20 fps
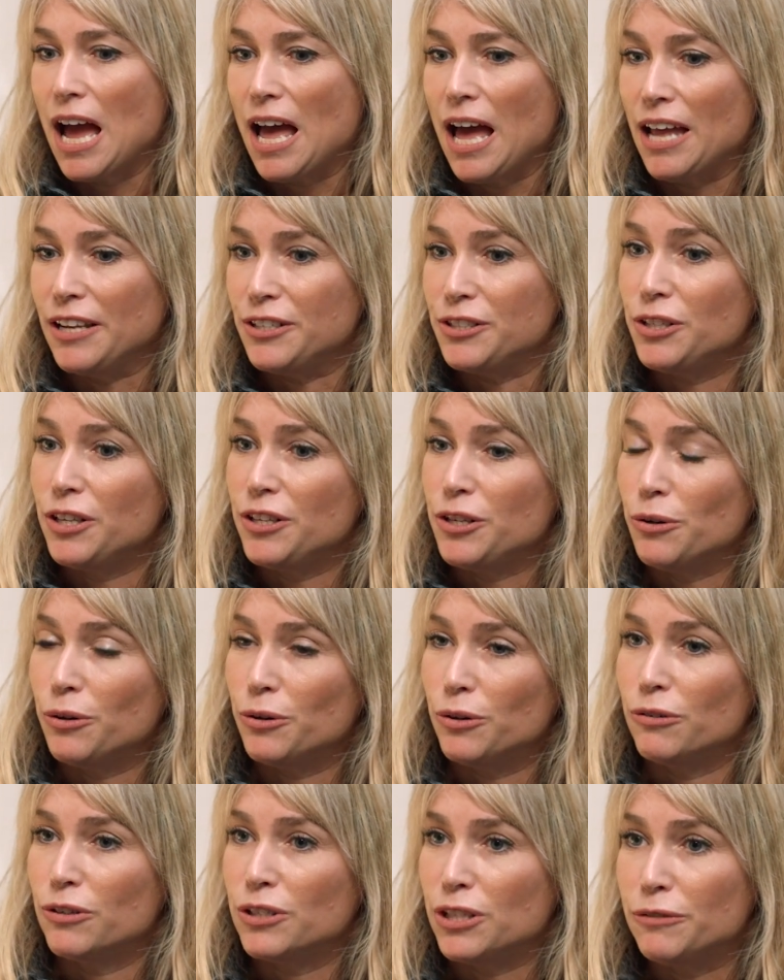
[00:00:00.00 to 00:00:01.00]
and
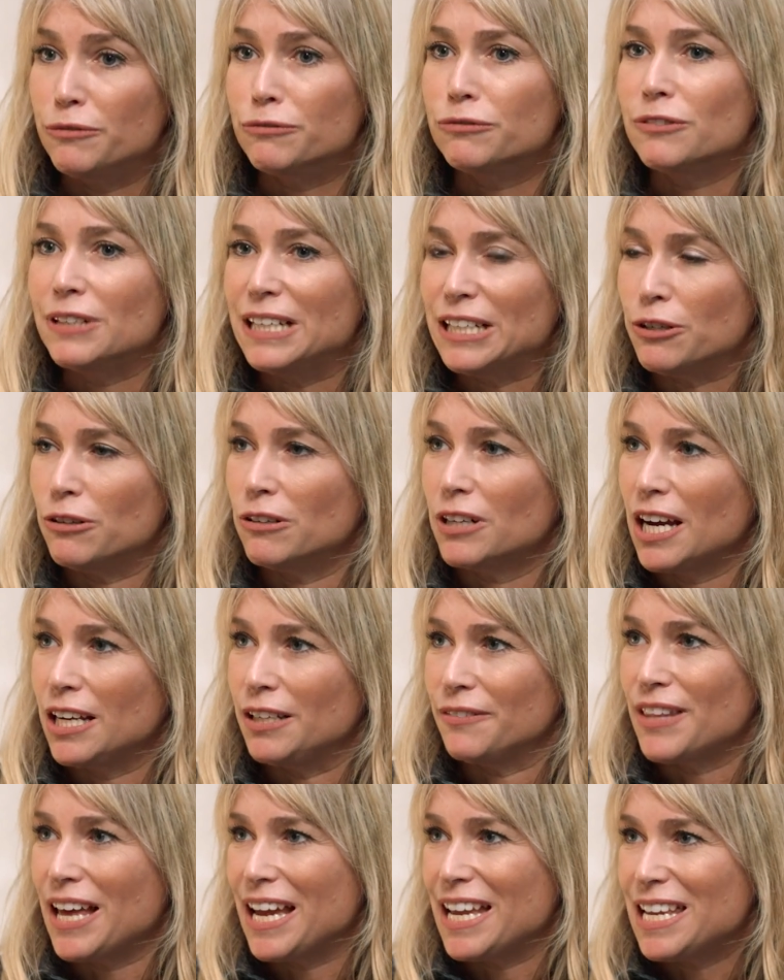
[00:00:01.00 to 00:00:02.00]
you've really got kind
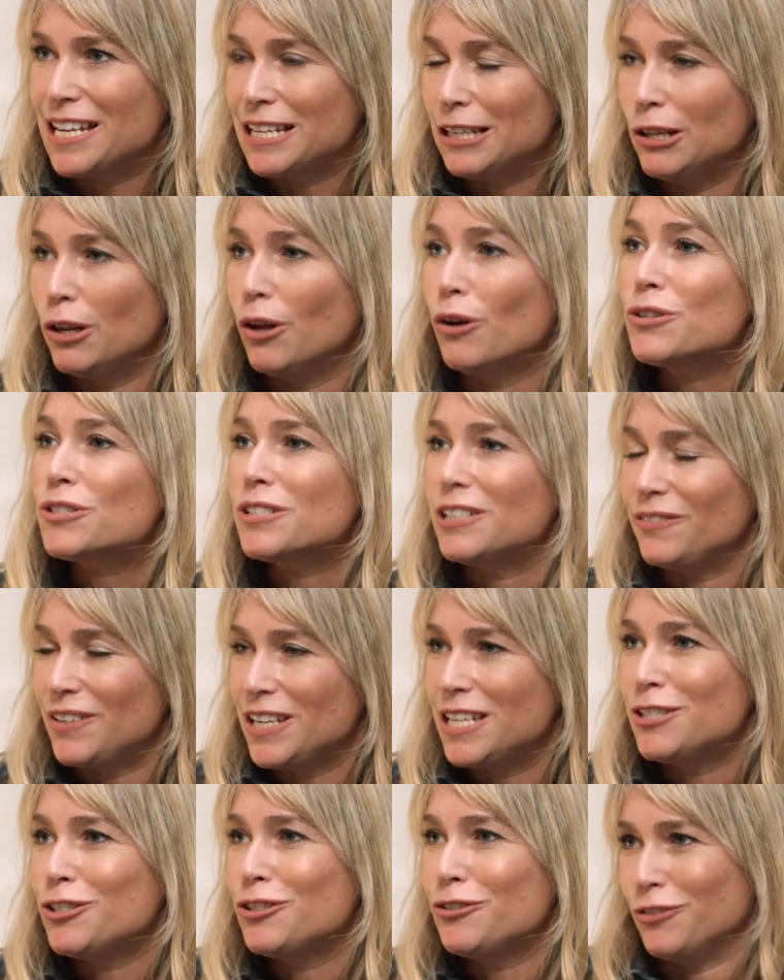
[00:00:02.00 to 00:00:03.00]
of that loss of
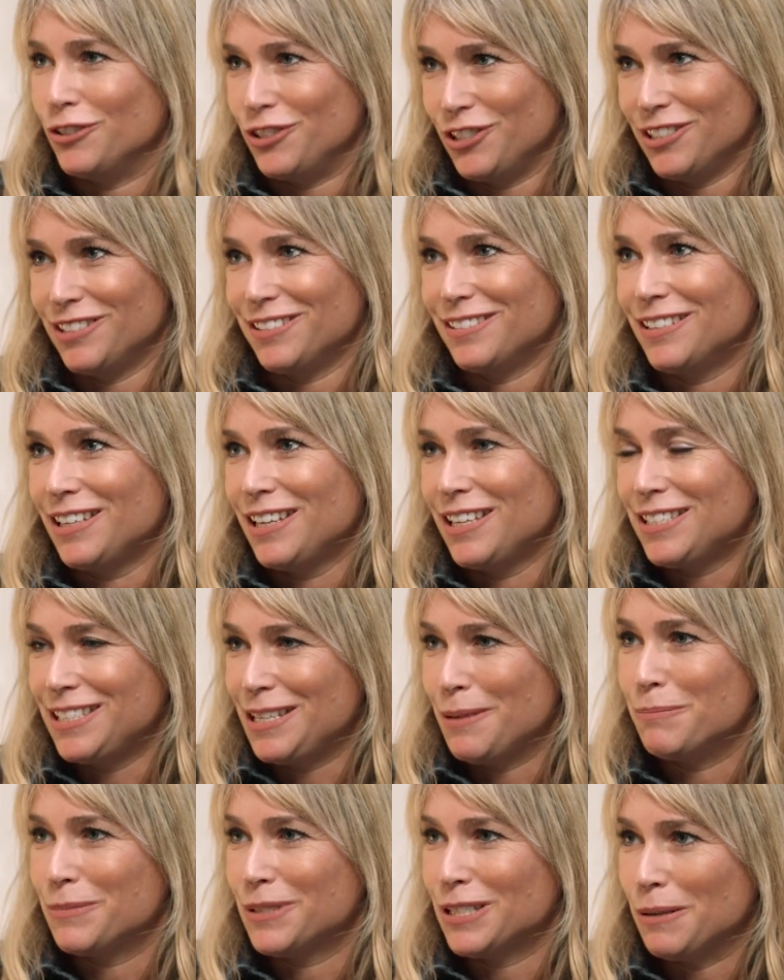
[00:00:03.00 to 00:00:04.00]
estrogen
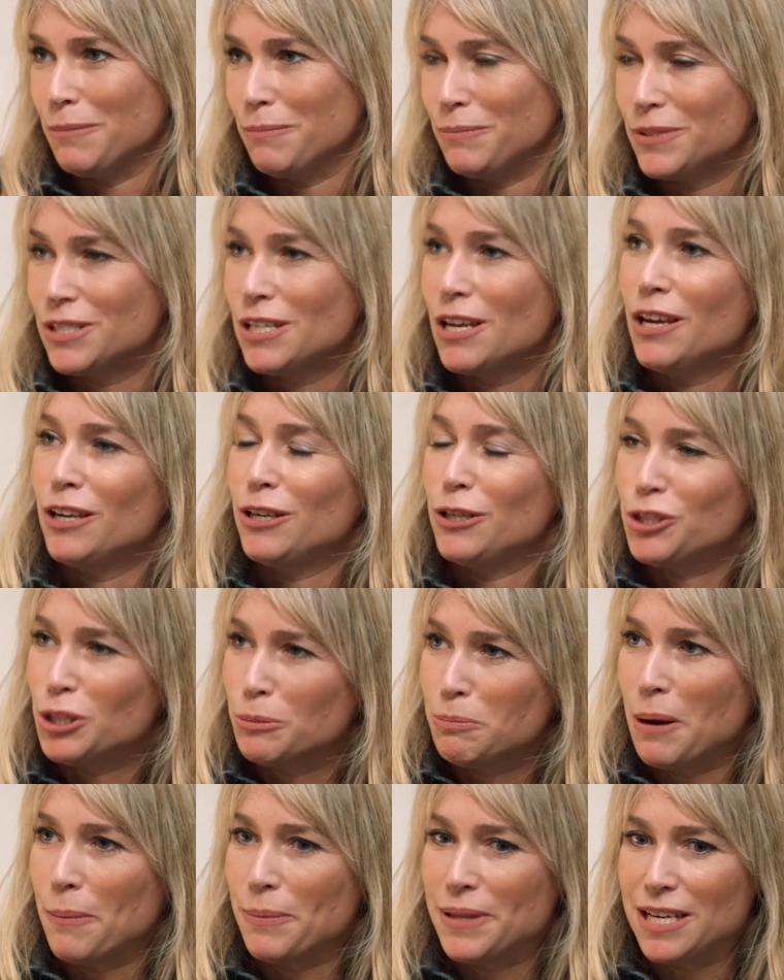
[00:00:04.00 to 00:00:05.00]
symptoms, you
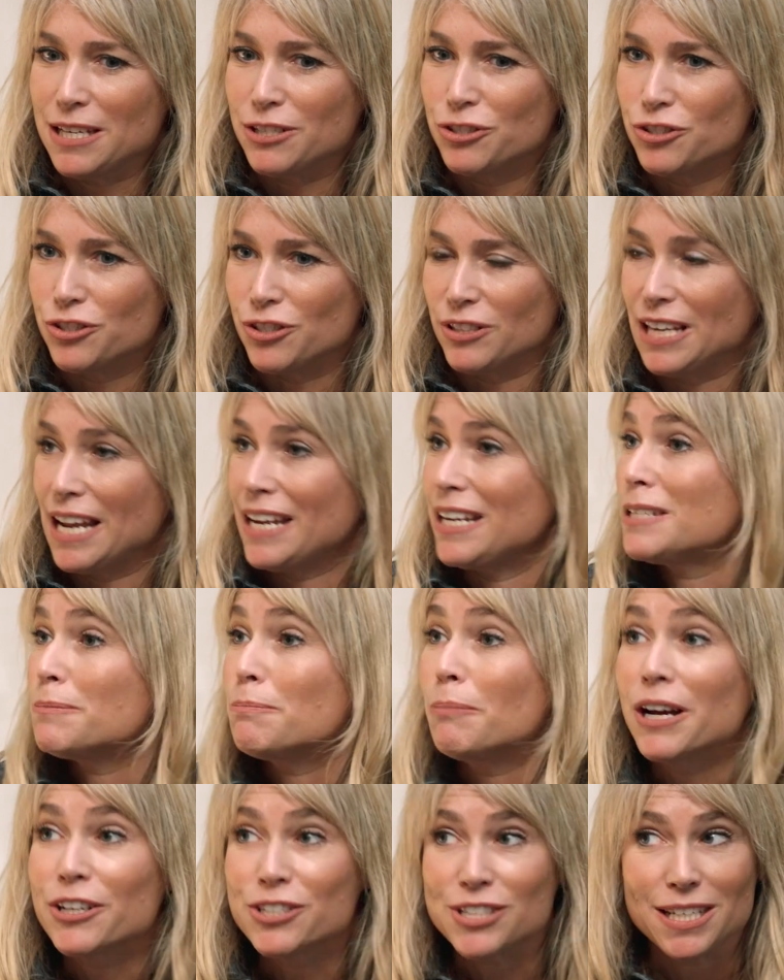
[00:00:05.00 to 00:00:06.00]
top up the estrogen, and it's
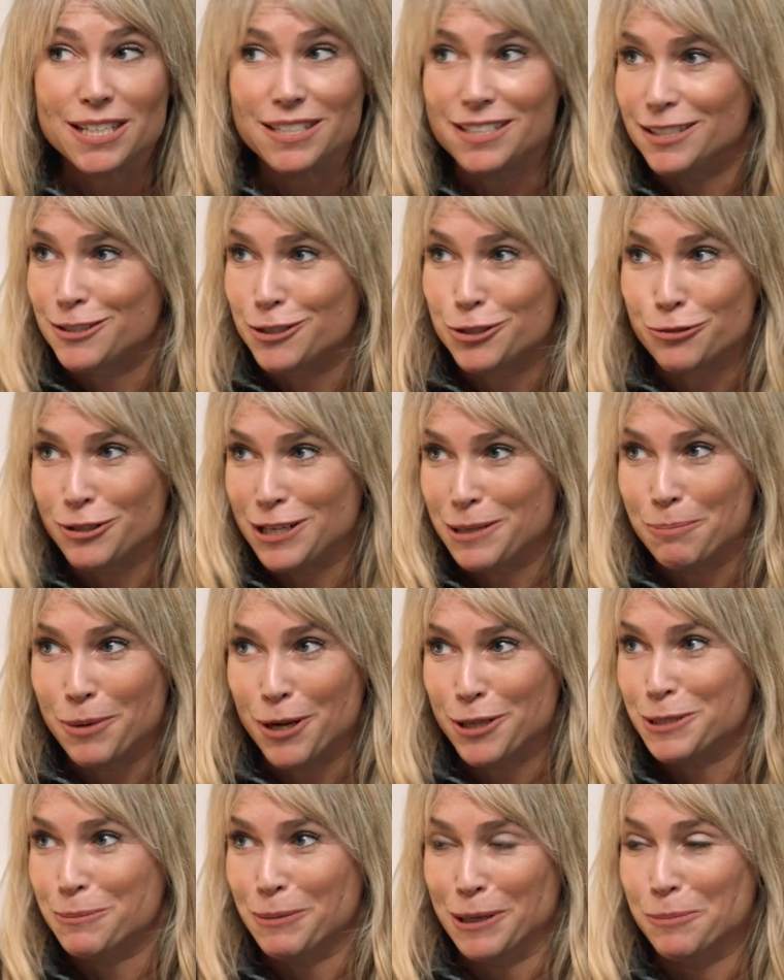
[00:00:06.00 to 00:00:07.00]
much easier to treat
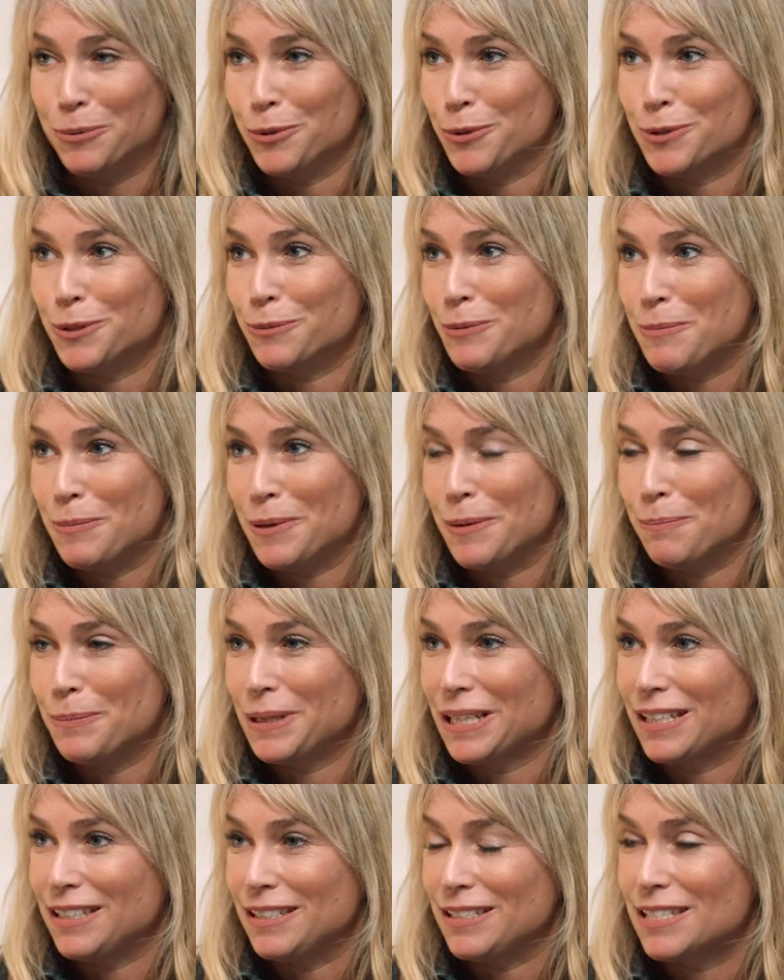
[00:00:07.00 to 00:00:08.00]
postmenopausal women
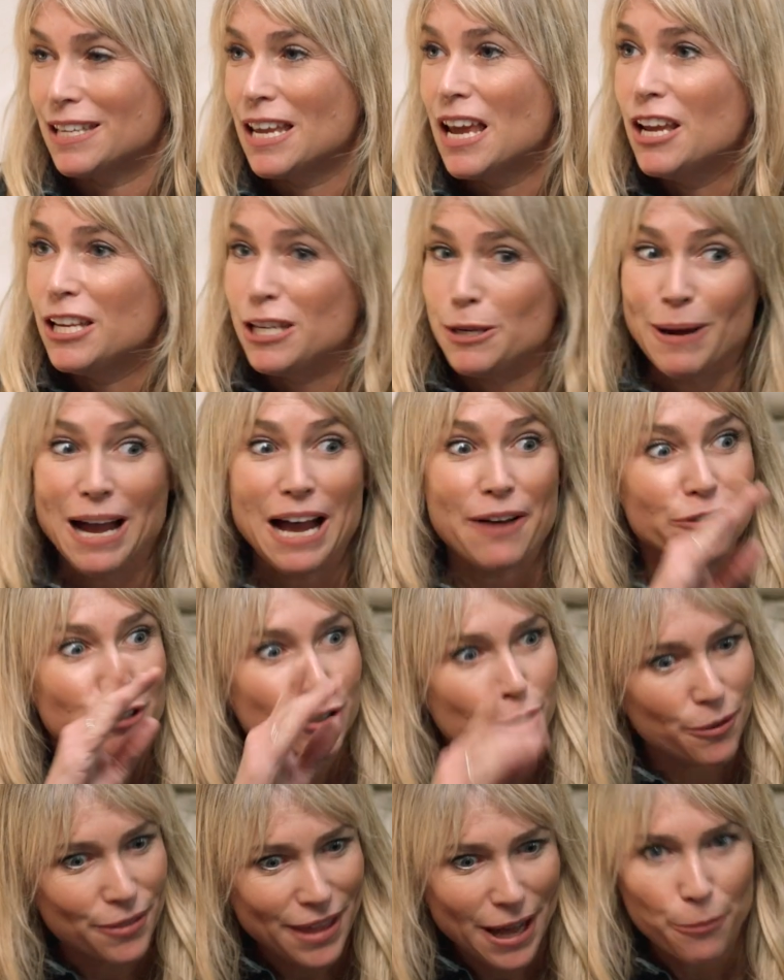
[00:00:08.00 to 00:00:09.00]
because you haven't
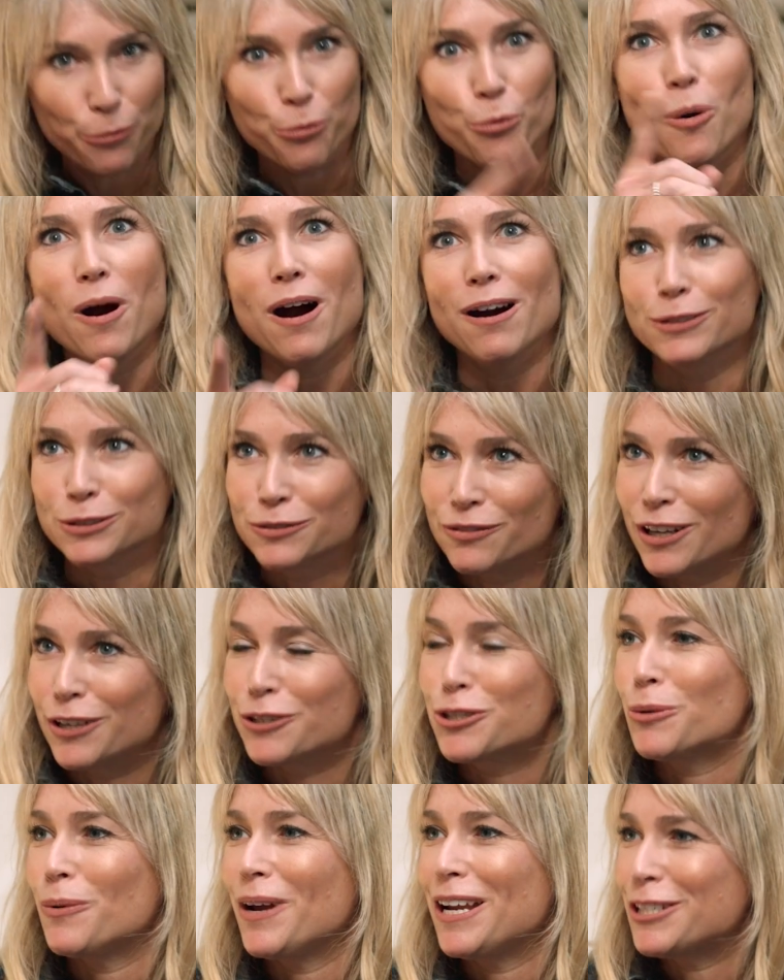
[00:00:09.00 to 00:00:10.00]
got that wild
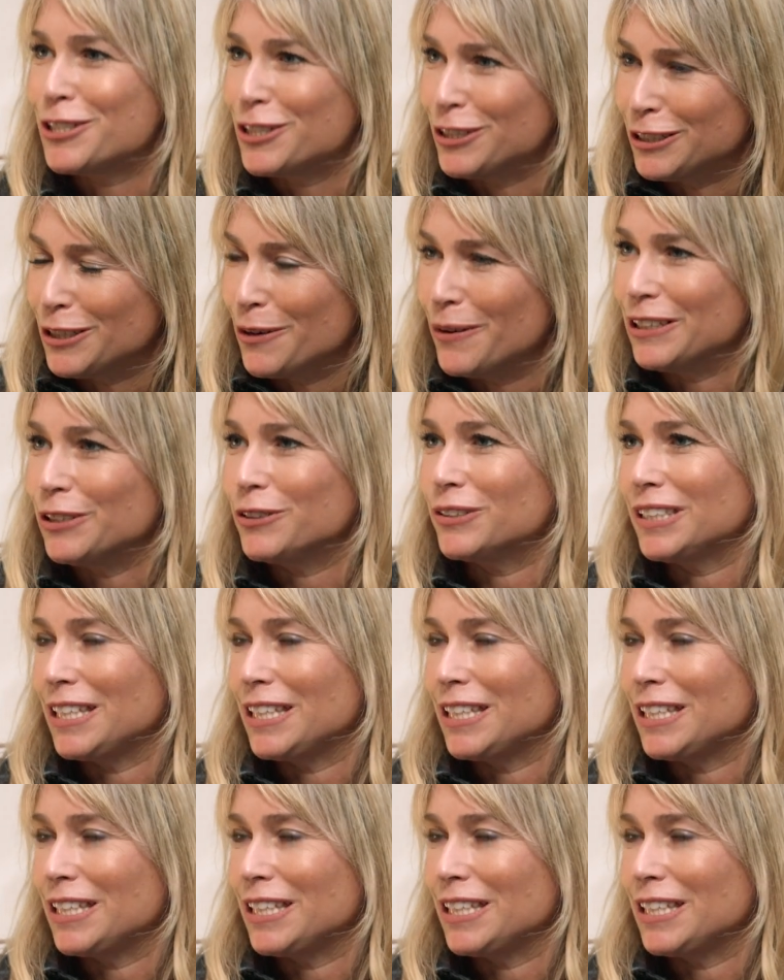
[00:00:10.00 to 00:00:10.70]
fluctuation going on